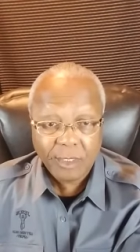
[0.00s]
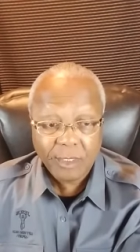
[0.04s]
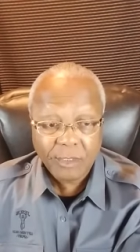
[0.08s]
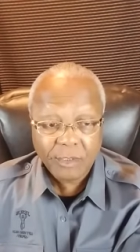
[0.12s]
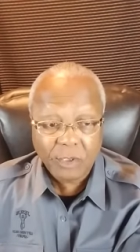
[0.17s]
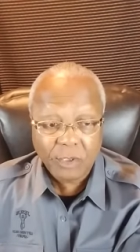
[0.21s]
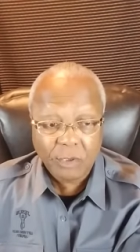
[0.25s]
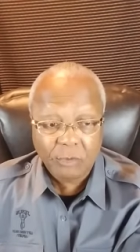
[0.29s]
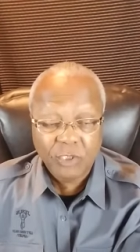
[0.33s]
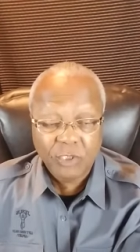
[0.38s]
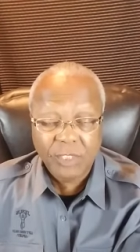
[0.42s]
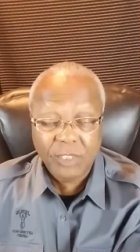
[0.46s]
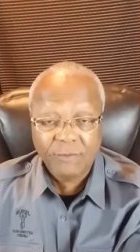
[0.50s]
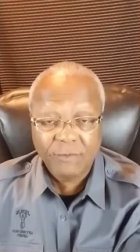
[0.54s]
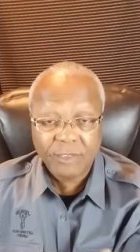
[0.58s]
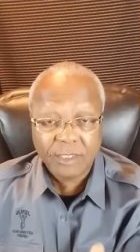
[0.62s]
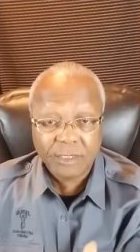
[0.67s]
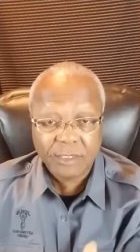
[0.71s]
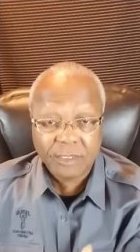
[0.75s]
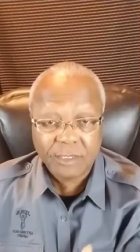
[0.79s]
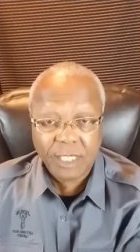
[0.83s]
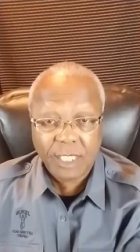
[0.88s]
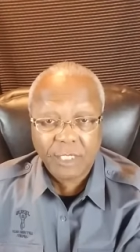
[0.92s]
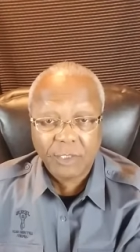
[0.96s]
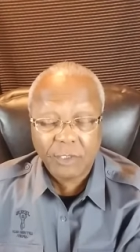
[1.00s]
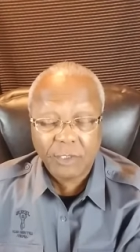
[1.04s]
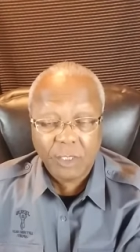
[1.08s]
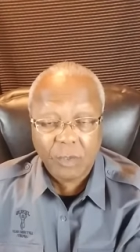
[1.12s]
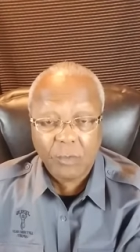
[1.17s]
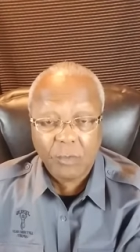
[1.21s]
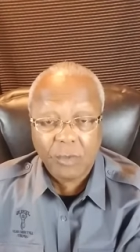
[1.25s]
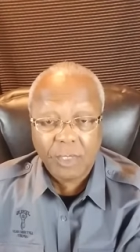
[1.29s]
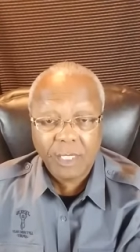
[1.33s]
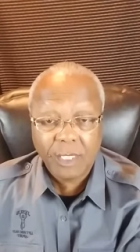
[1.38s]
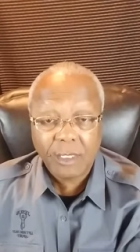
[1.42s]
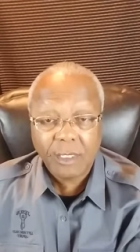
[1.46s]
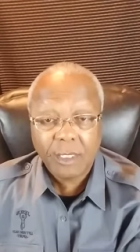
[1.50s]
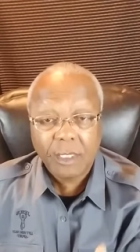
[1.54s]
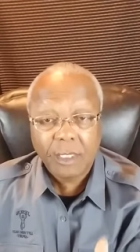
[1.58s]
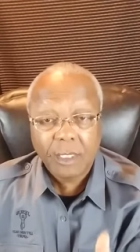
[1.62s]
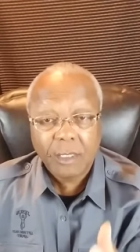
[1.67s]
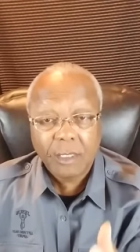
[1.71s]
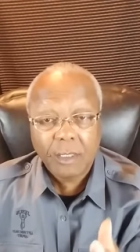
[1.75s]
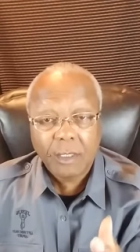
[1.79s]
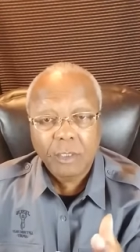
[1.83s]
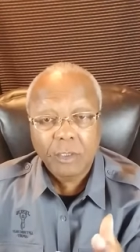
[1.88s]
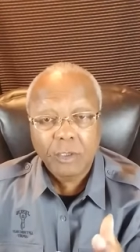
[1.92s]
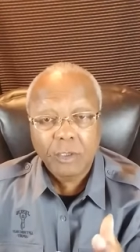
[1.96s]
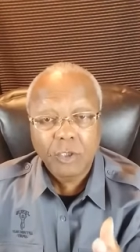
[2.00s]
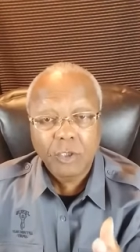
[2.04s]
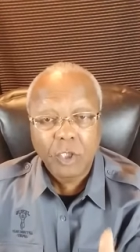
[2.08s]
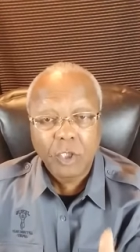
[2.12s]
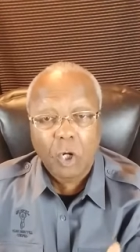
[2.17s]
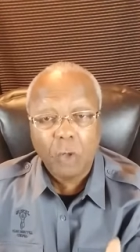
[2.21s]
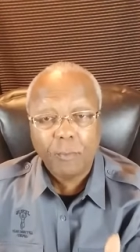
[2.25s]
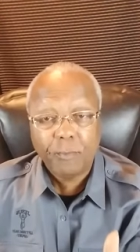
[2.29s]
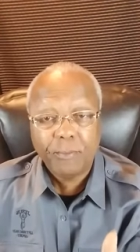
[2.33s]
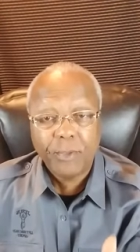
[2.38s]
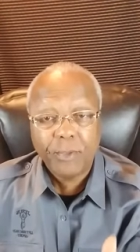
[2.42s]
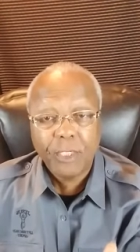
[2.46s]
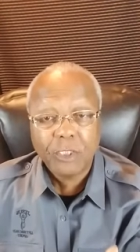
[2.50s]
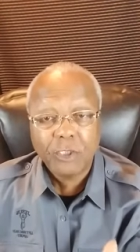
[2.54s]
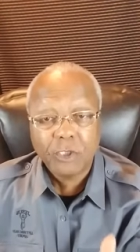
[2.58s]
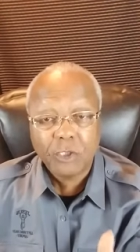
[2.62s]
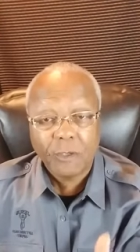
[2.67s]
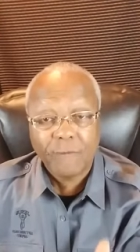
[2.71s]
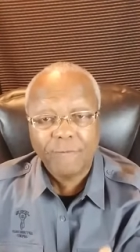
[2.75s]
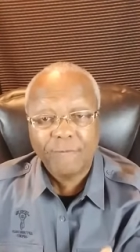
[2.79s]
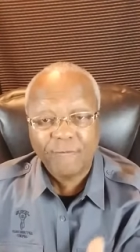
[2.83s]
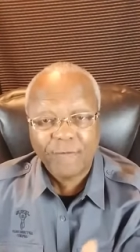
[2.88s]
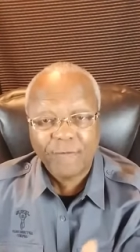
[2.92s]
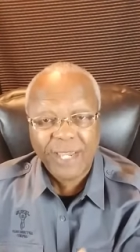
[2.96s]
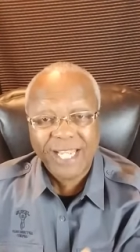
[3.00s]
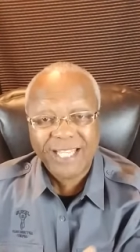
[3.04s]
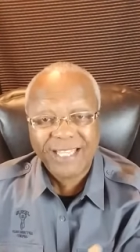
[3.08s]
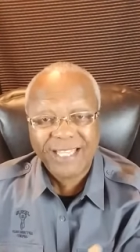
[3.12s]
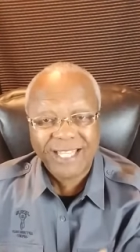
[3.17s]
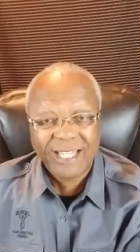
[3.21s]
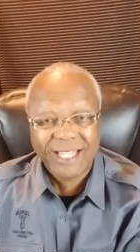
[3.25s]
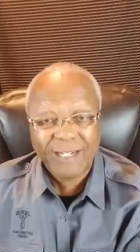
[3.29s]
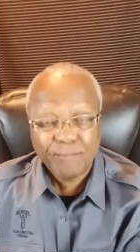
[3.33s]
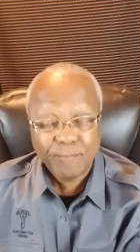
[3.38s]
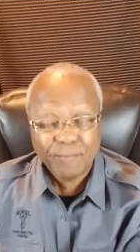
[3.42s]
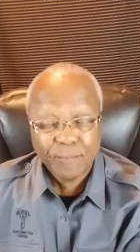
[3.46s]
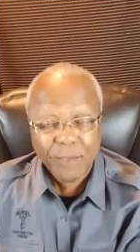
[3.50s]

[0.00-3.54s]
So Jesus is saying, you know what? Don't put your faith in